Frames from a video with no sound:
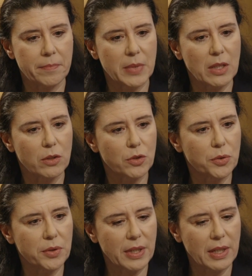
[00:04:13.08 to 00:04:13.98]
Because
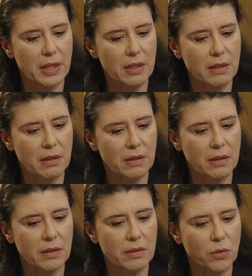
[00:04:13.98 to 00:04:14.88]
today,
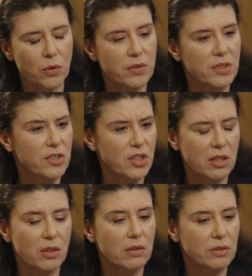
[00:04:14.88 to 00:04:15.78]
those
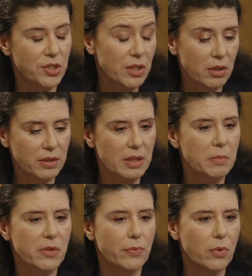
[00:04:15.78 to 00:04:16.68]
GNOC
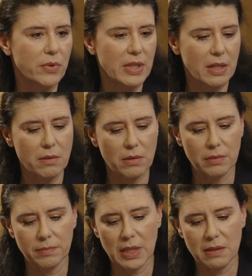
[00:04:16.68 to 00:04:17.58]
teams for
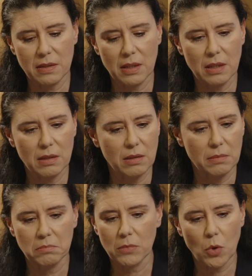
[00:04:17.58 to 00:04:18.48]
their, let's
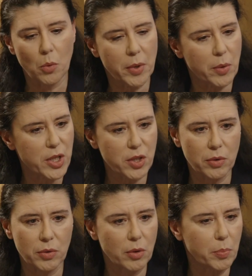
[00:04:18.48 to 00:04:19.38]
say,
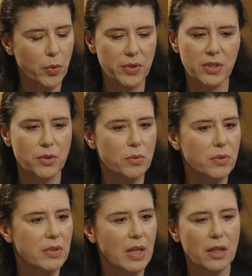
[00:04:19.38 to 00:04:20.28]
operational
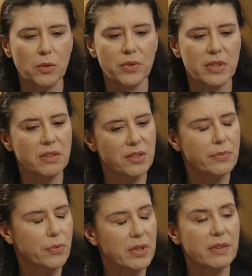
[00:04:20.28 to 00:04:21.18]
procedures are using
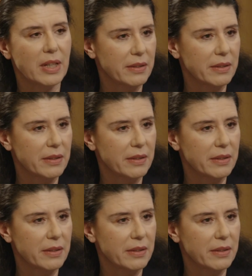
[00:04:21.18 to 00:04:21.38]
different